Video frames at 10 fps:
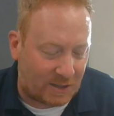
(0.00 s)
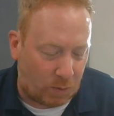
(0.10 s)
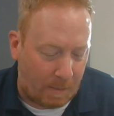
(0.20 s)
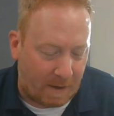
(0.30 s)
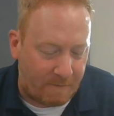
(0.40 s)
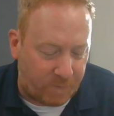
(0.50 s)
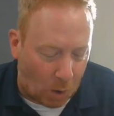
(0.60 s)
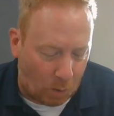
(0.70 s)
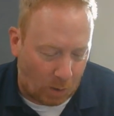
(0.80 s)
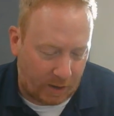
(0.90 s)
swimming
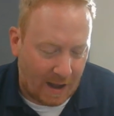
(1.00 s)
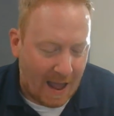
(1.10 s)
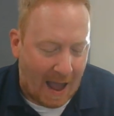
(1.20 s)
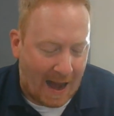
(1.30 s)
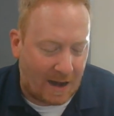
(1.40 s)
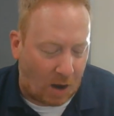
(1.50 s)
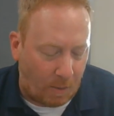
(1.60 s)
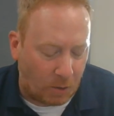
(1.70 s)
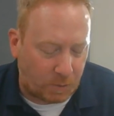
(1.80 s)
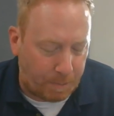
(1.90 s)
forward, and had
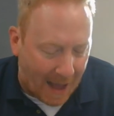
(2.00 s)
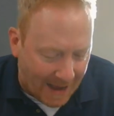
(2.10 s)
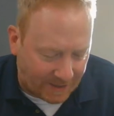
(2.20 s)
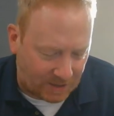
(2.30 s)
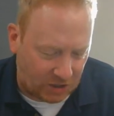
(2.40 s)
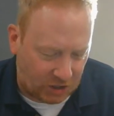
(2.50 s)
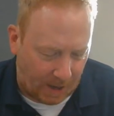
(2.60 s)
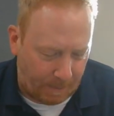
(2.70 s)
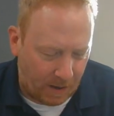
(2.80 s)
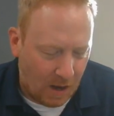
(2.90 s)
almost passed the
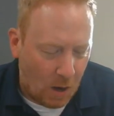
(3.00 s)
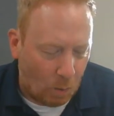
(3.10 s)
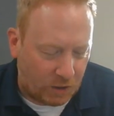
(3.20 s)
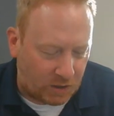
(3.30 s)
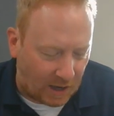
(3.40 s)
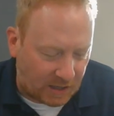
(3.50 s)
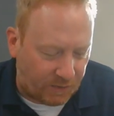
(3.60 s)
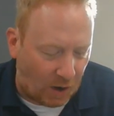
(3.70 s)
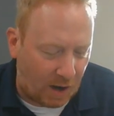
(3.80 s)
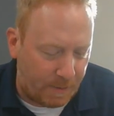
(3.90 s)
ship, which thus
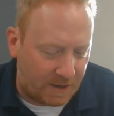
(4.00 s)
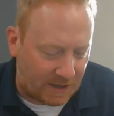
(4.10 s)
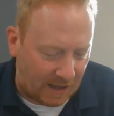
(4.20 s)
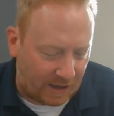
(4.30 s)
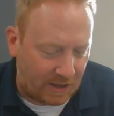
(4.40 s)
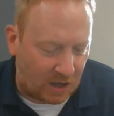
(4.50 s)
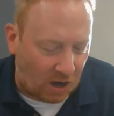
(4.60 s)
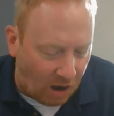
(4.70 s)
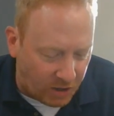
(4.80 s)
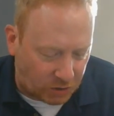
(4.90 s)
far had been sailing in the
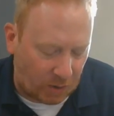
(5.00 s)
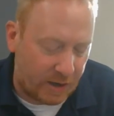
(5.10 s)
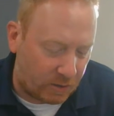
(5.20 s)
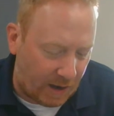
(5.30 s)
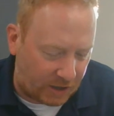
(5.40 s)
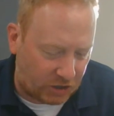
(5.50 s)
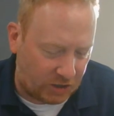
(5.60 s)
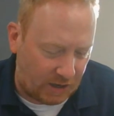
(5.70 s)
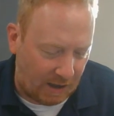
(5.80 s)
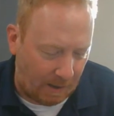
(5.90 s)
contrary
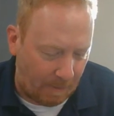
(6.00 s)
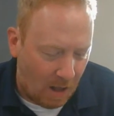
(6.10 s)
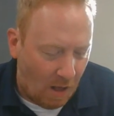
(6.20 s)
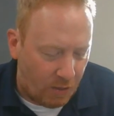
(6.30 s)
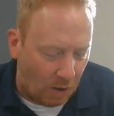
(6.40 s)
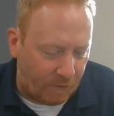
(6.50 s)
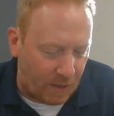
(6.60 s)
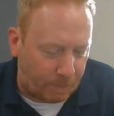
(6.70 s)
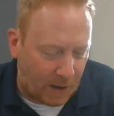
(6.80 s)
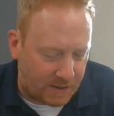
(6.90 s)
direction to him, though for
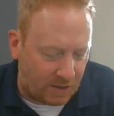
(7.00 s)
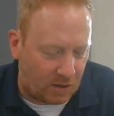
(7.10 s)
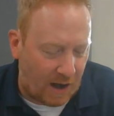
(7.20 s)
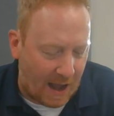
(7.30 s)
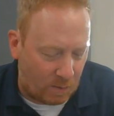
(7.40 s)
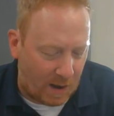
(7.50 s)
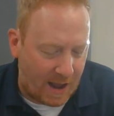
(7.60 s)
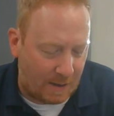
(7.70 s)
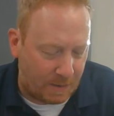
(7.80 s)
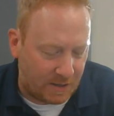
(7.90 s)
the present her headway
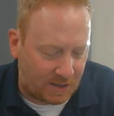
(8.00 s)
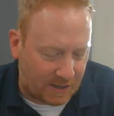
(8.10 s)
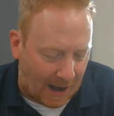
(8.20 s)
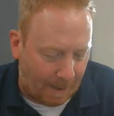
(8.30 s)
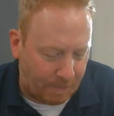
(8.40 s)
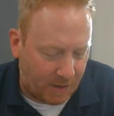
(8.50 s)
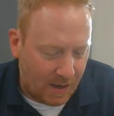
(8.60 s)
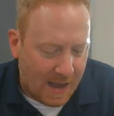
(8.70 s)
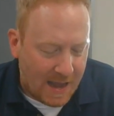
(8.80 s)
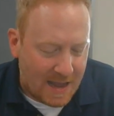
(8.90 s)
had been stopped.
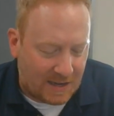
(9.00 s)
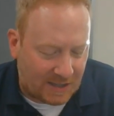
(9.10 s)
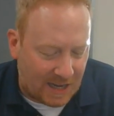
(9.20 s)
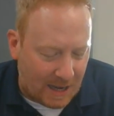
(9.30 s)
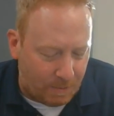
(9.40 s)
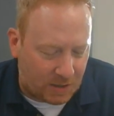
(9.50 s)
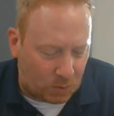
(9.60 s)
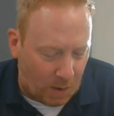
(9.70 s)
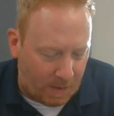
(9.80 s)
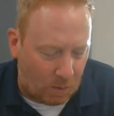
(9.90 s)
He seemed
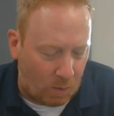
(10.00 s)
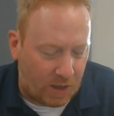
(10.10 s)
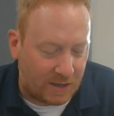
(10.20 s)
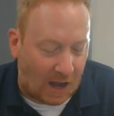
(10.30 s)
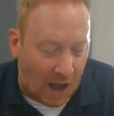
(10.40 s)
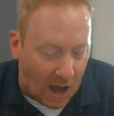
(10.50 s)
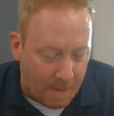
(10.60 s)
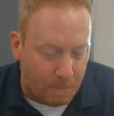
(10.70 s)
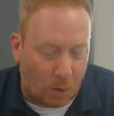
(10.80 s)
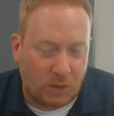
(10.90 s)
swimming with his
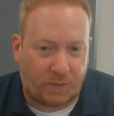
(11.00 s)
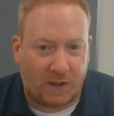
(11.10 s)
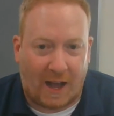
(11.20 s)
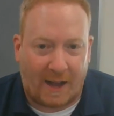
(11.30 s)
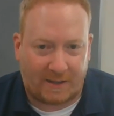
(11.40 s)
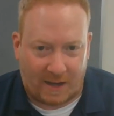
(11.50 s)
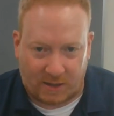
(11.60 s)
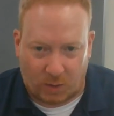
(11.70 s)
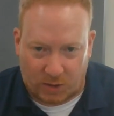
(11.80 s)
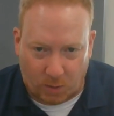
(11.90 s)
utmost velocity,
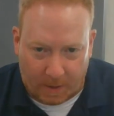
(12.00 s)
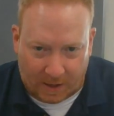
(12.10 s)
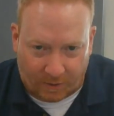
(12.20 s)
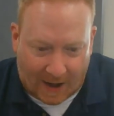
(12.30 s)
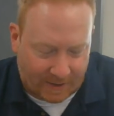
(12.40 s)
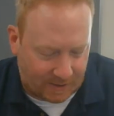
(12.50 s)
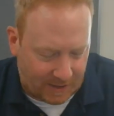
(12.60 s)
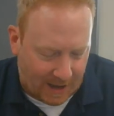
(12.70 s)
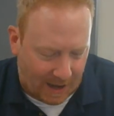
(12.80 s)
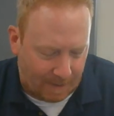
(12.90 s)
so he's swimming as fast as
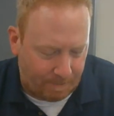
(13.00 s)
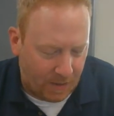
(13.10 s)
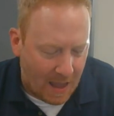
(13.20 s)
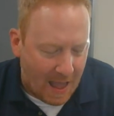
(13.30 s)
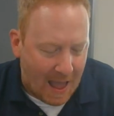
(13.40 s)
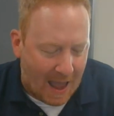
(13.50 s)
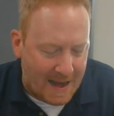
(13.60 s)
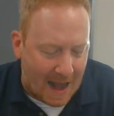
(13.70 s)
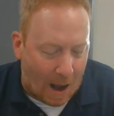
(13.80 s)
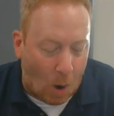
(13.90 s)
he can,
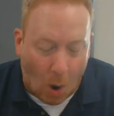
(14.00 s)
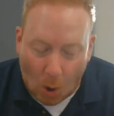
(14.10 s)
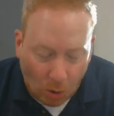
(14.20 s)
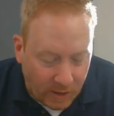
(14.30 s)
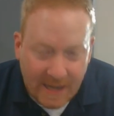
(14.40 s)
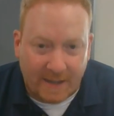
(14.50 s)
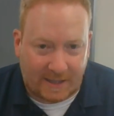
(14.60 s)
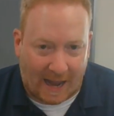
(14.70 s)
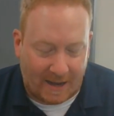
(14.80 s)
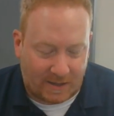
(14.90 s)
and now only
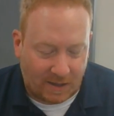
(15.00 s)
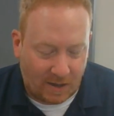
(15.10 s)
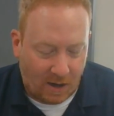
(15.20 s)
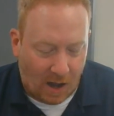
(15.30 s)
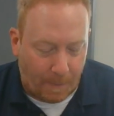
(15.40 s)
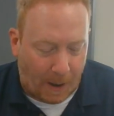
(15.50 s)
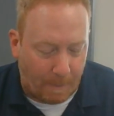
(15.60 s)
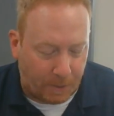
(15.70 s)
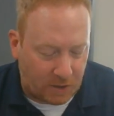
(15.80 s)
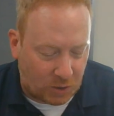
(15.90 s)
intent
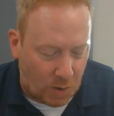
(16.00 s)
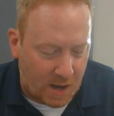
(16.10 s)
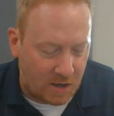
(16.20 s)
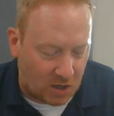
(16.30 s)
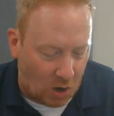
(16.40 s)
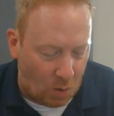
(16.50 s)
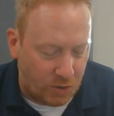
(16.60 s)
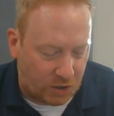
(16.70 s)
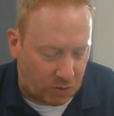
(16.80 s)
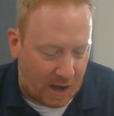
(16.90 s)
upon pursuing his
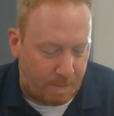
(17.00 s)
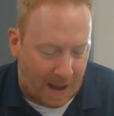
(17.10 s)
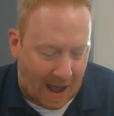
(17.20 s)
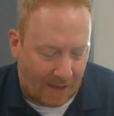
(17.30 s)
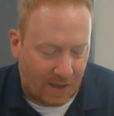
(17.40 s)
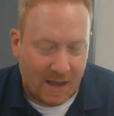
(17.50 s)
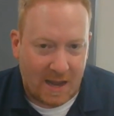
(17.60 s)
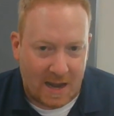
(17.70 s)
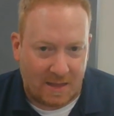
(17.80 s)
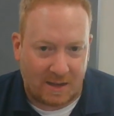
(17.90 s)
own straight path
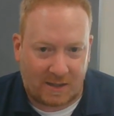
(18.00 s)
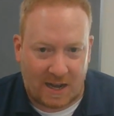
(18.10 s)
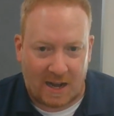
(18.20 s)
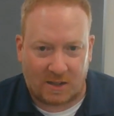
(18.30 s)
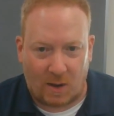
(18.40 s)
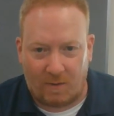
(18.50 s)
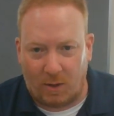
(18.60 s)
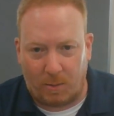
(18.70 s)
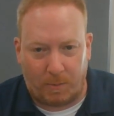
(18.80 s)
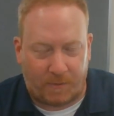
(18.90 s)
in the sea. So even
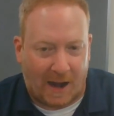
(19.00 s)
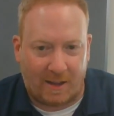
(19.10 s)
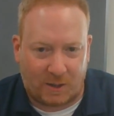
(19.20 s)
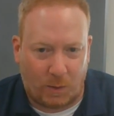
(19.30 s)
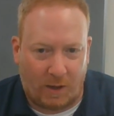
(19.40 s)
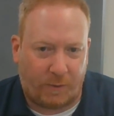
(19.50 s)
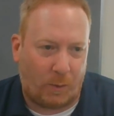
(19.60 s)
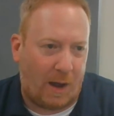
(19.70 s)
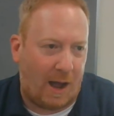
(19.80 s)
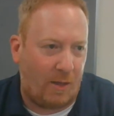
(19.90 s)
though they've been fighting this whale for a
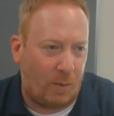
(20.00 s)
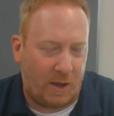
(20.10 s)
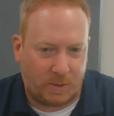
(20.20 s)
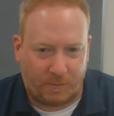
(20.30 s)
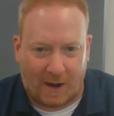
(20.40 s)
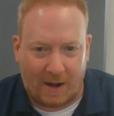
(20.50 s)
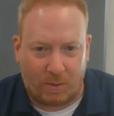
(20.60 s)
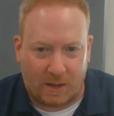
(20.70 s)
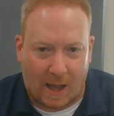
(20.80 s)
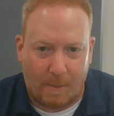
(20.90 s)
while and the whale's been fighting
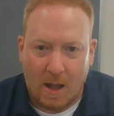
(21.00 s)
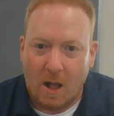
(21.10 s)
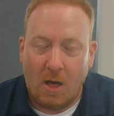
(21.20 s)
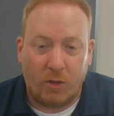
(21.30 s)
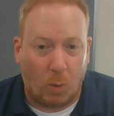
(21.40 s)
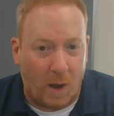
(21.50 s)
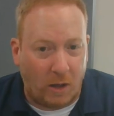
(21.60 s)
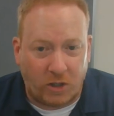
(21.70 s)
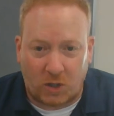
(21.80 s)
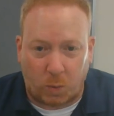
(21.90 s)
with them, the
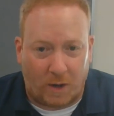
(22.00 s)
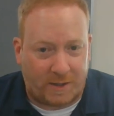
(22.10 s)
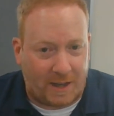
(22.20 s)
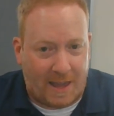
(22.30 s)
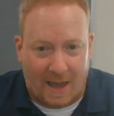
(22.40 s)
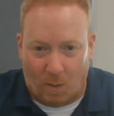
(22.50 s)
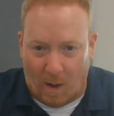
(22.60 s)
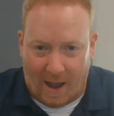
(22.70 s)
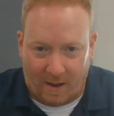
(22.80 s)
whale just wants to get away.